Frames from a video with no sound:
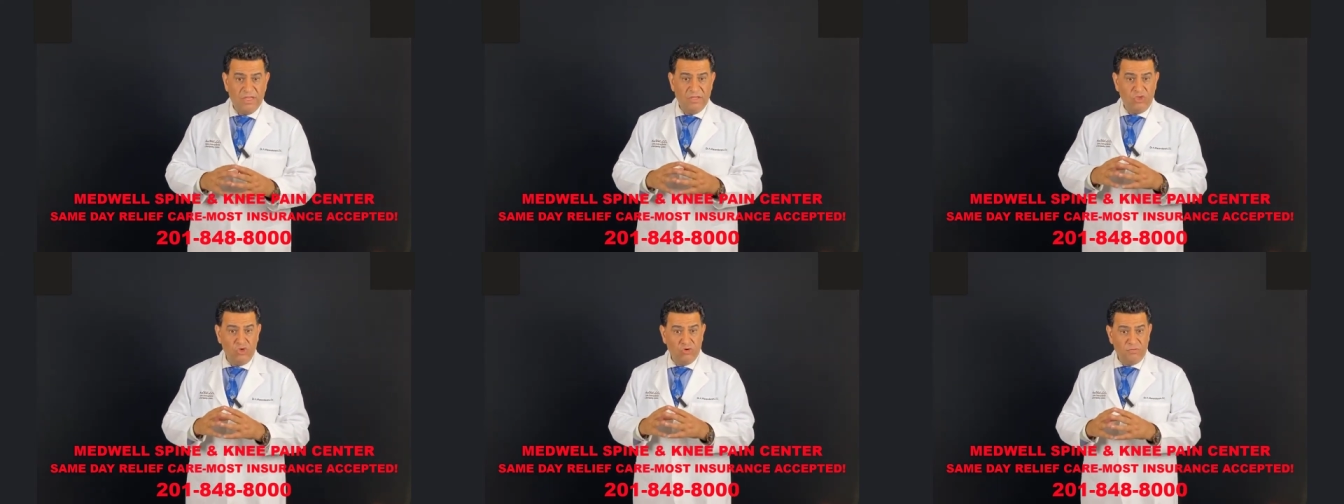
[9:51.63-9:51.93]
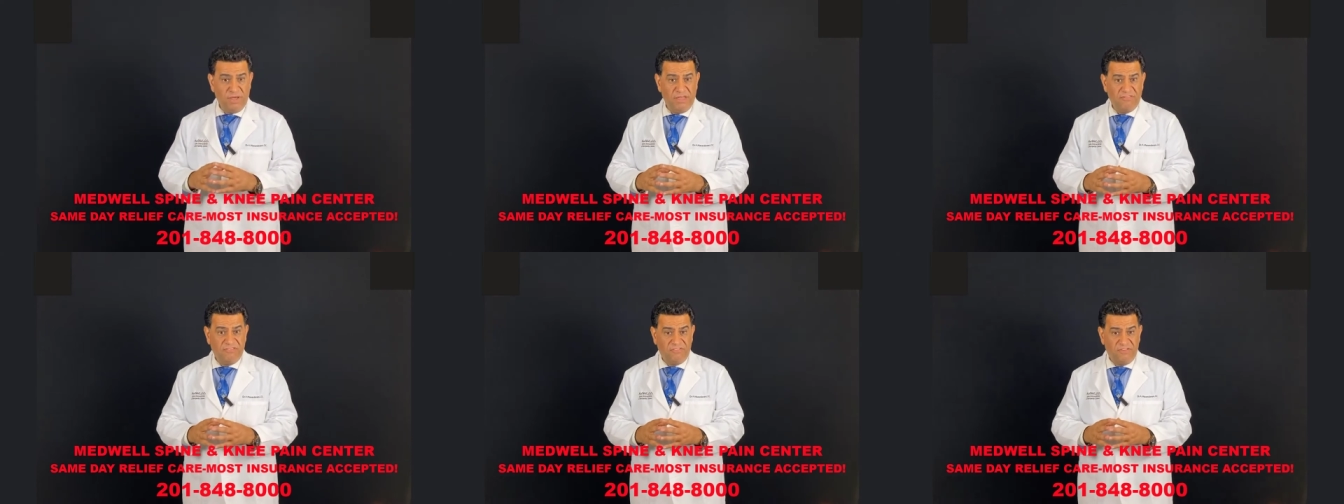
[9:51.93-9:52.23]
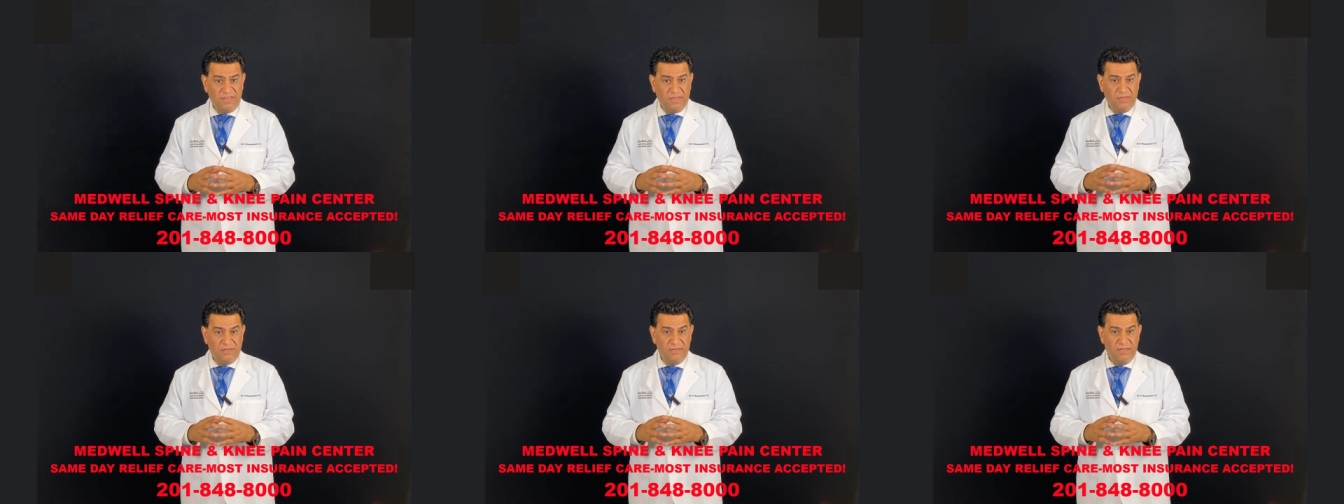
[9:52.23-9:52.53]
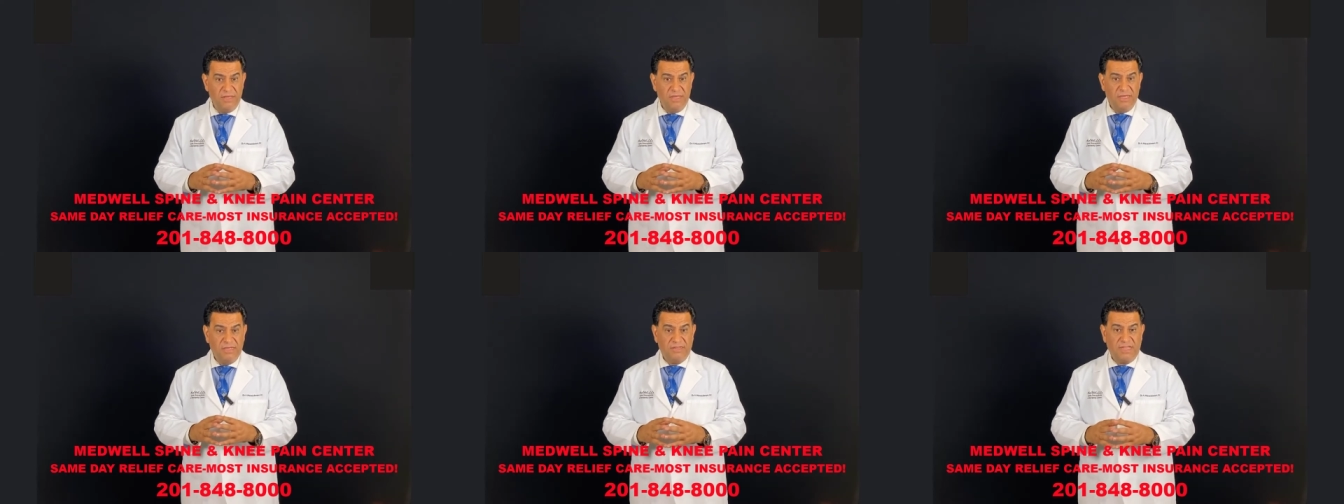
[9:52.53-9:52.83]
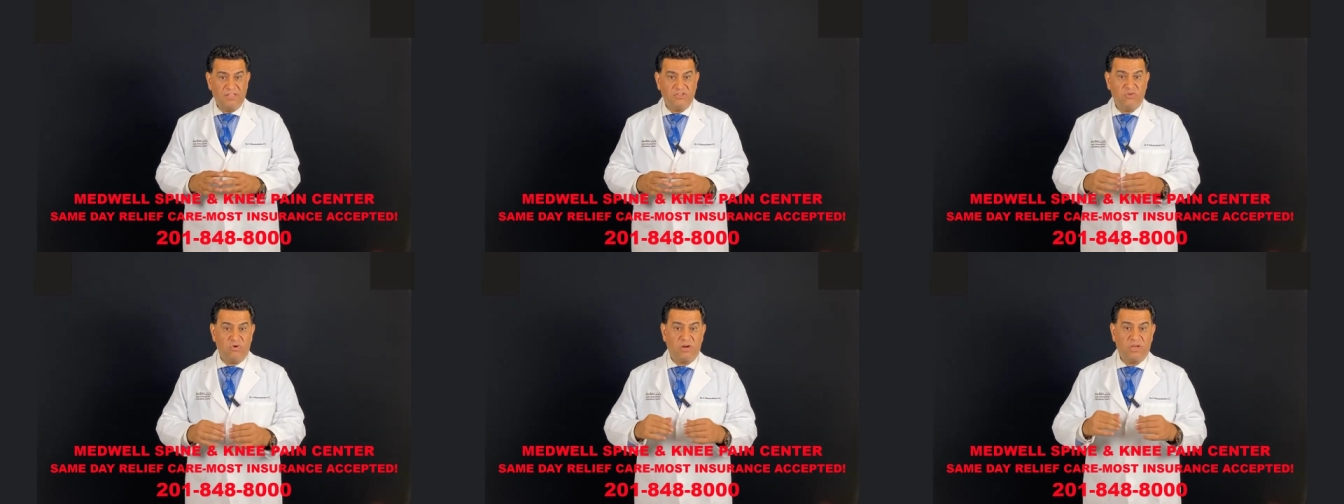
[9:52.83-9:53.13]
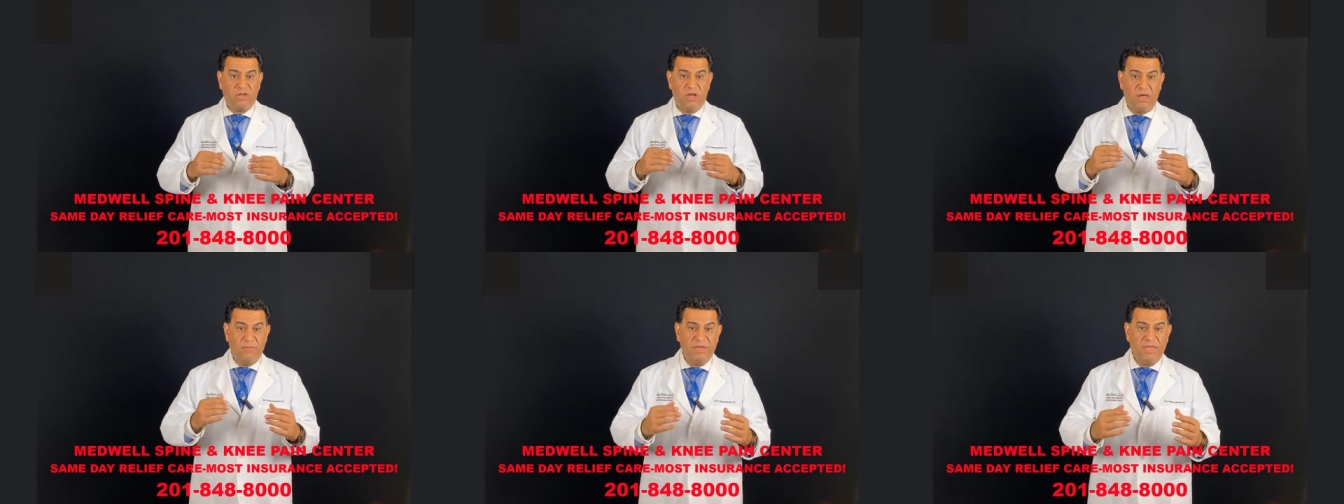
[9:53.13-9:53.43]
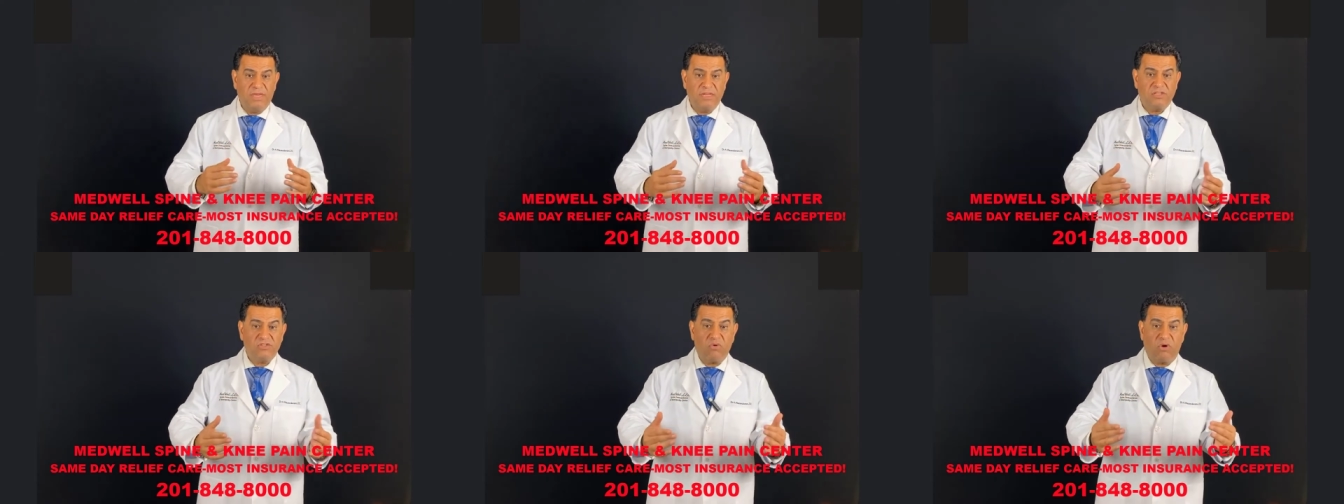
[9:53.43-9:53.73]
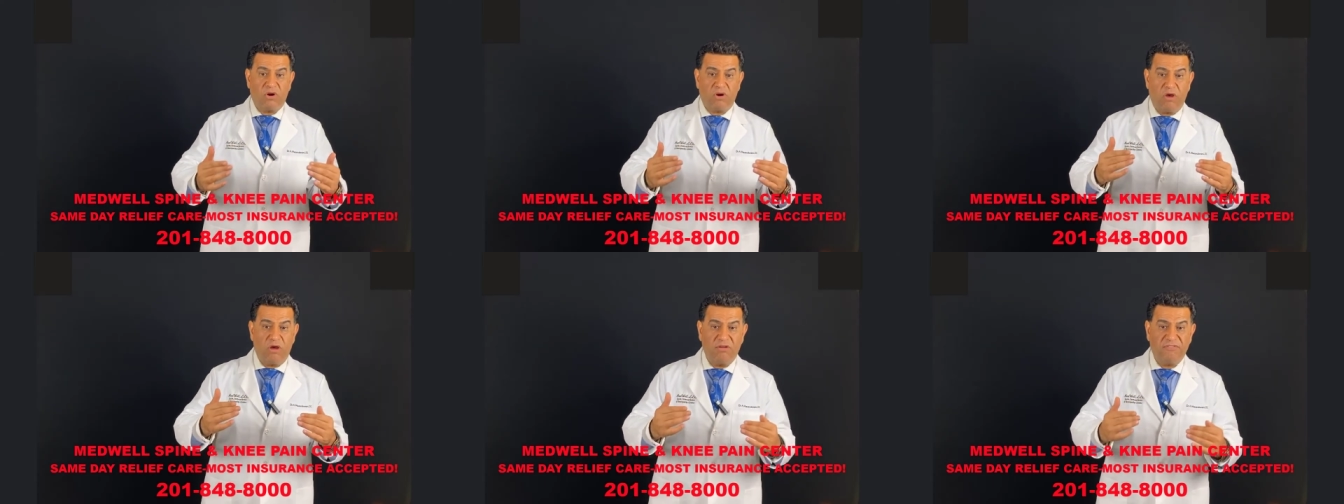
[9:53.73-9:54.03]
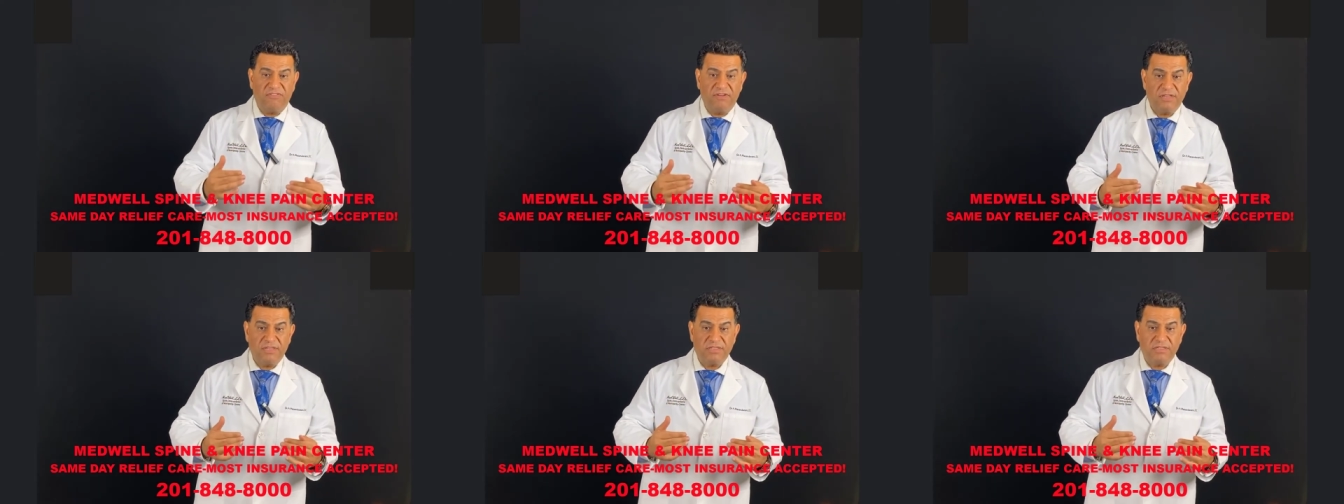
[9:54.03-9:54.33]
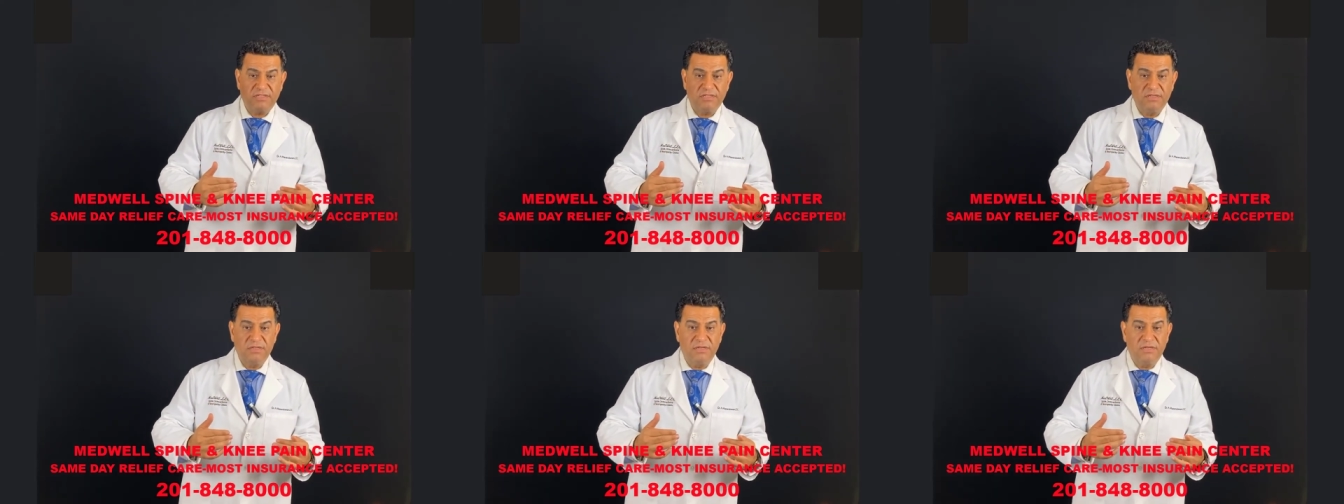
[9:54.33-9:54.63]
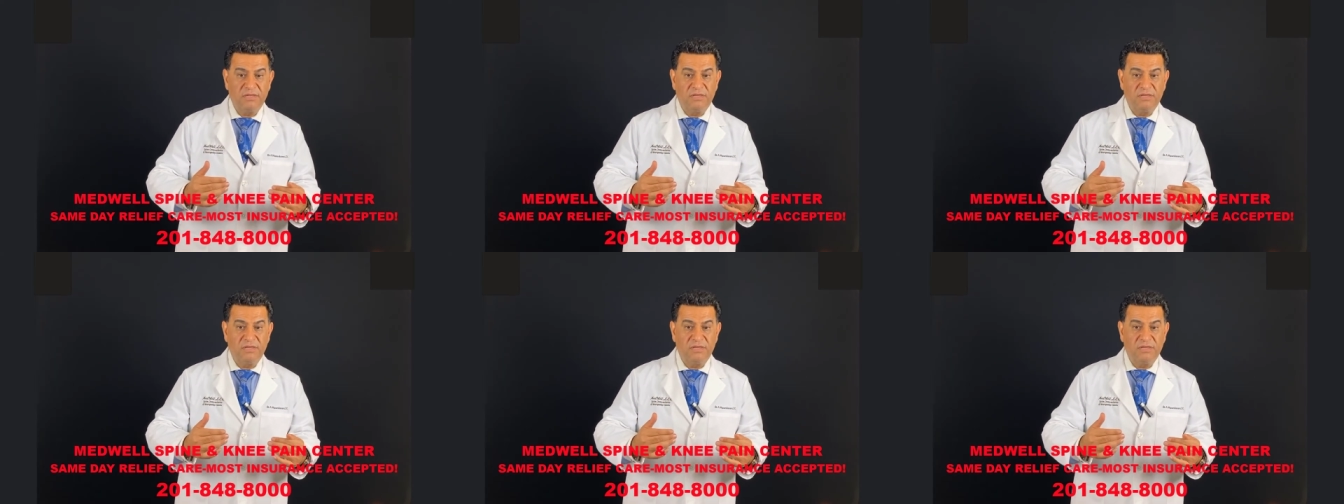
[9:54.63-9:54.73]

You may feel that you're coming into our office